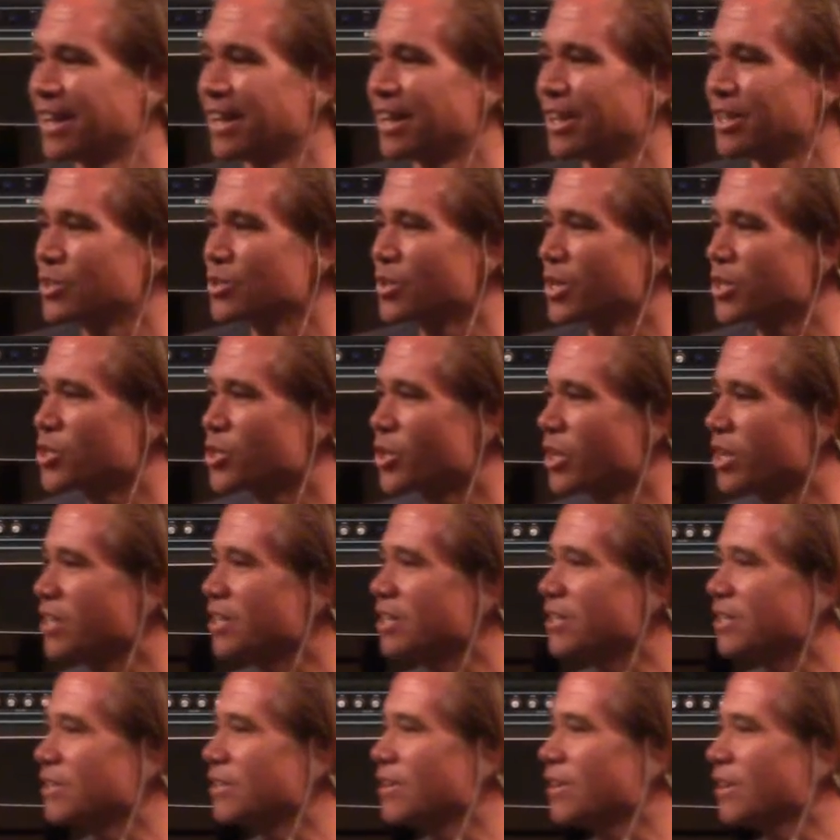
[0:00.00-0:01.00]
So I
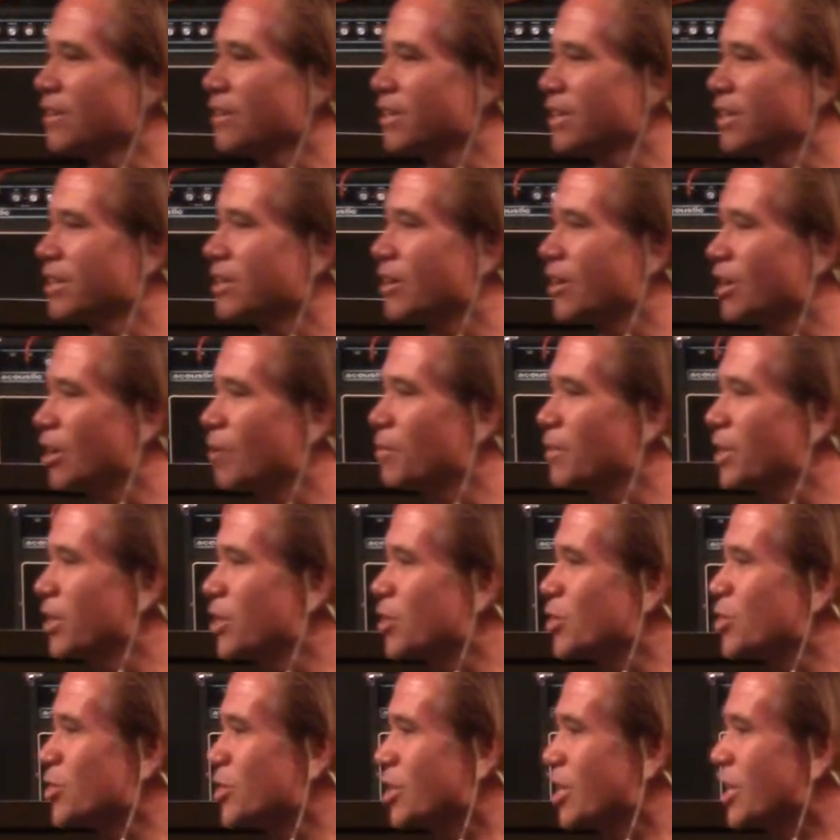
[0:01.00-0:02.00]
traded it all in, all my
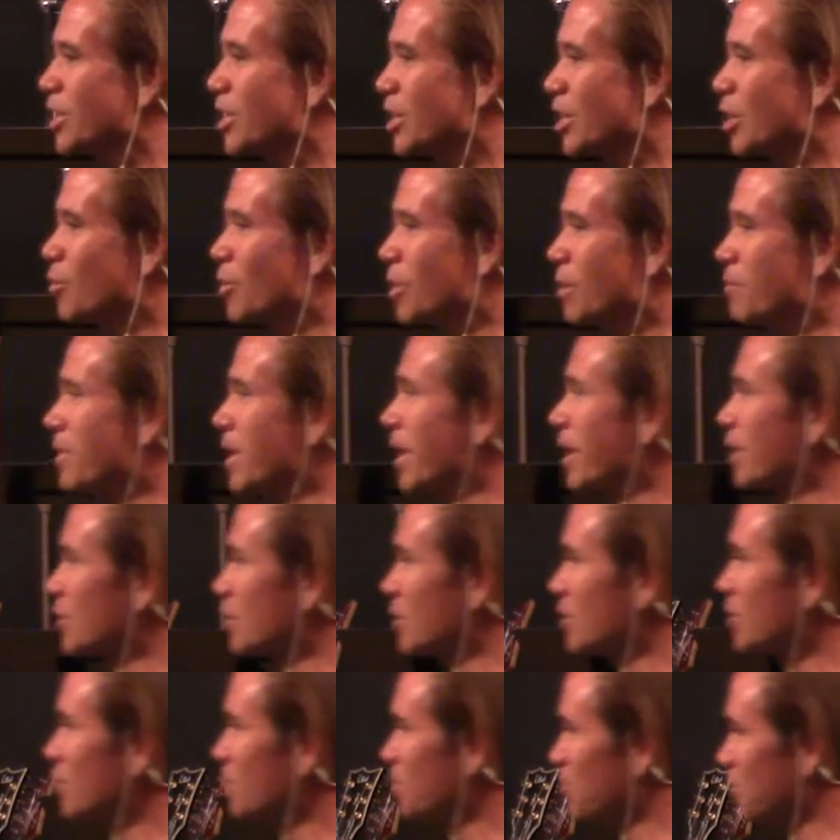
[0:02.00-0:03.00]
understanding. I went back
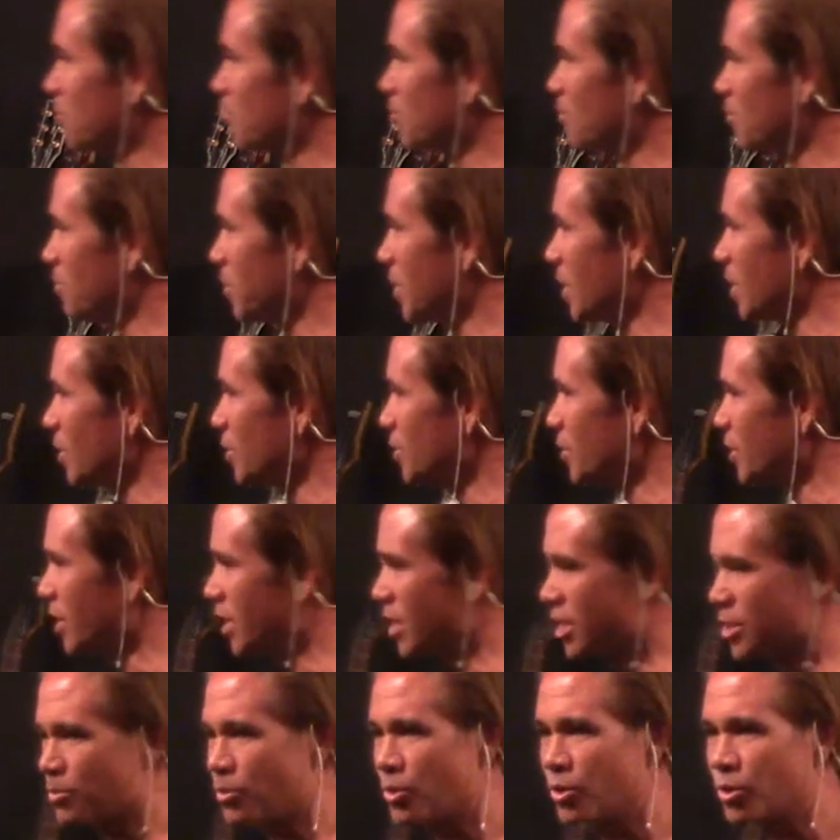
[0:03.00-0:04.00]
to Paul's
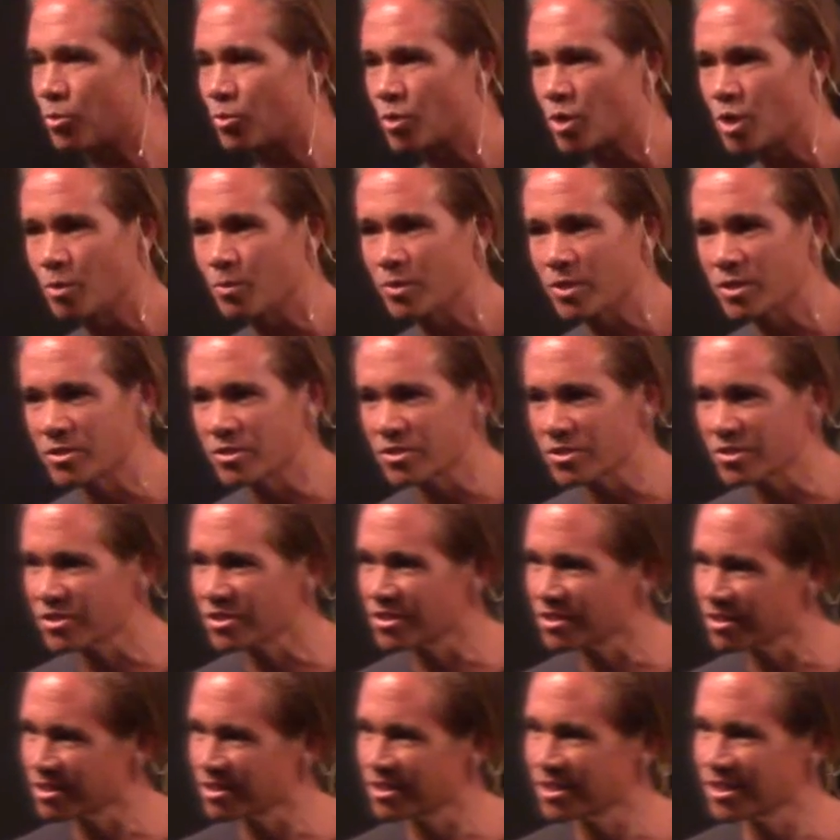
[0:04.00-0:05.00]
gospel in Romans,
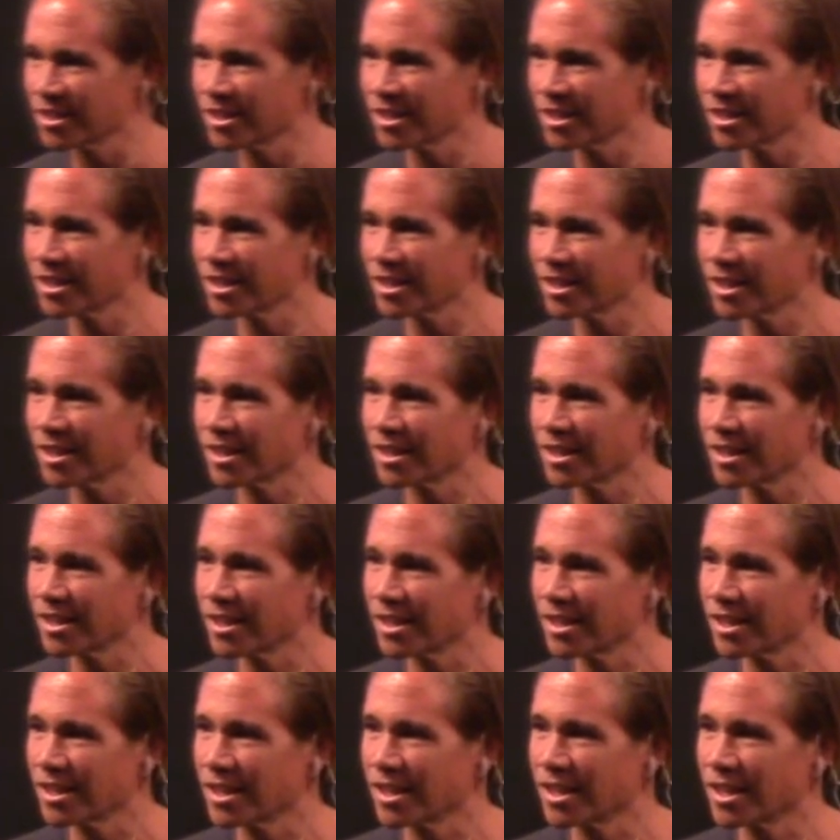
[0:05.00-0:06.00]

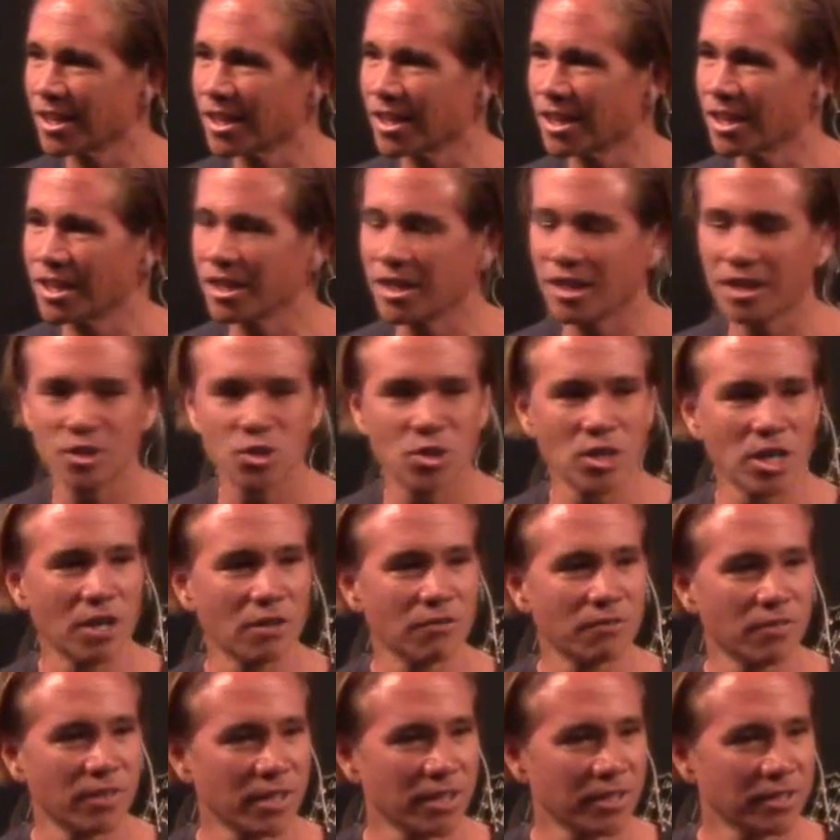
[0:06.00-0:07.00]
and I, I
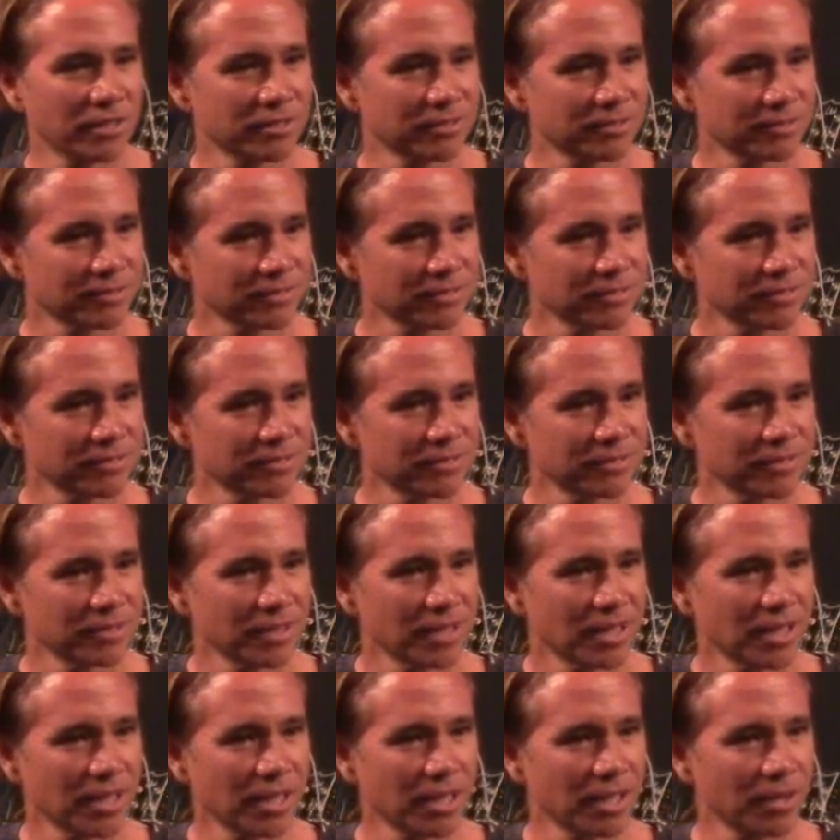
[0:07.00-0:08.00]
delve in
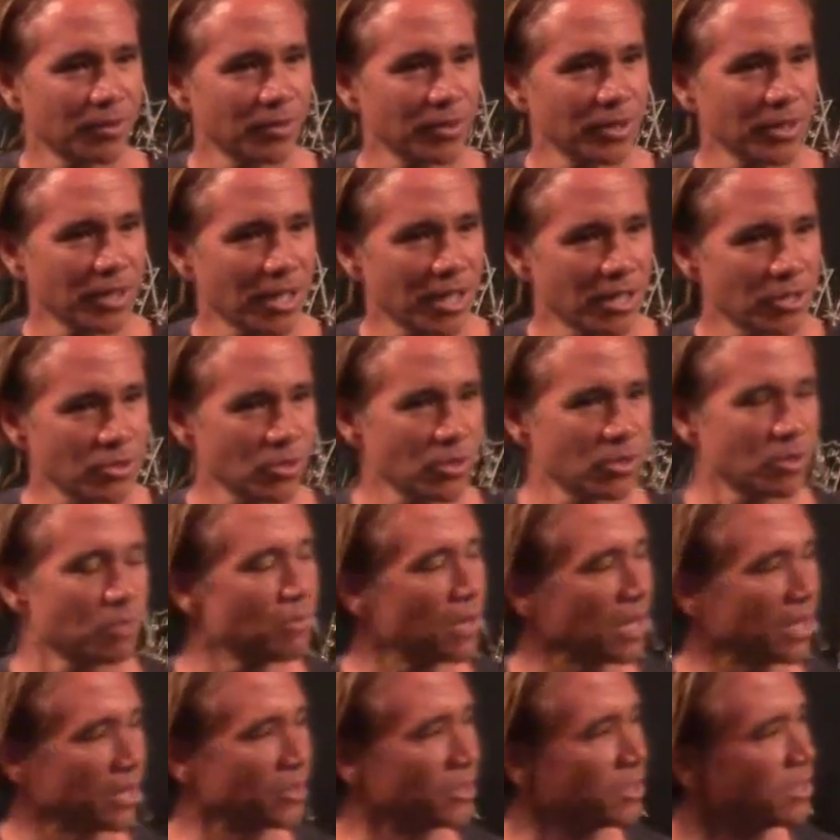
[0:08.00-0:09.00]
and I realized, oh
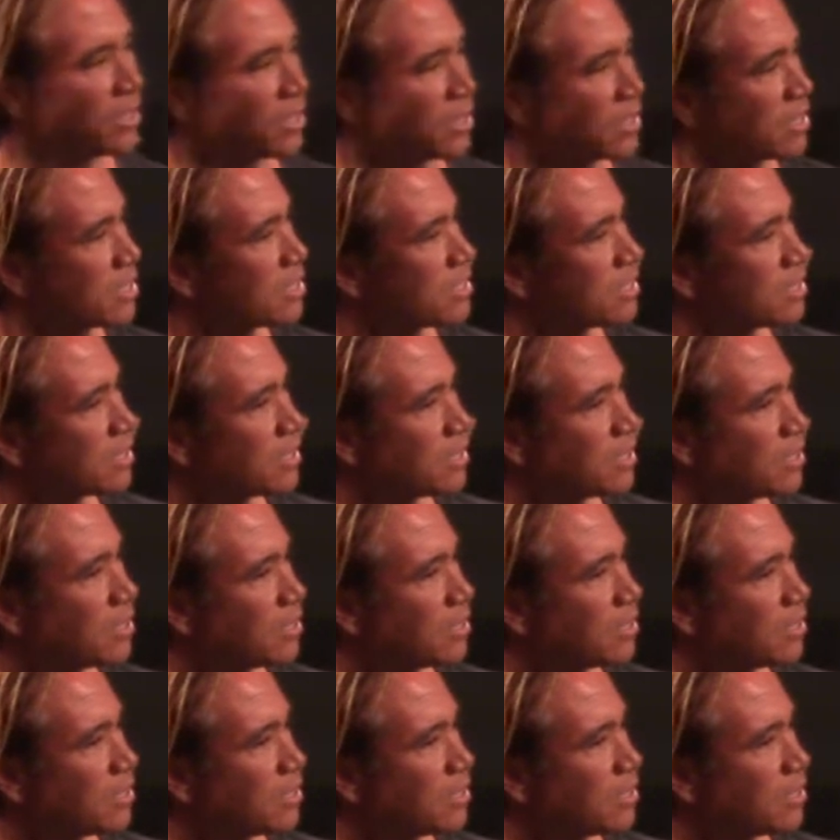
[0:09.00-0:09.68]
my goodness,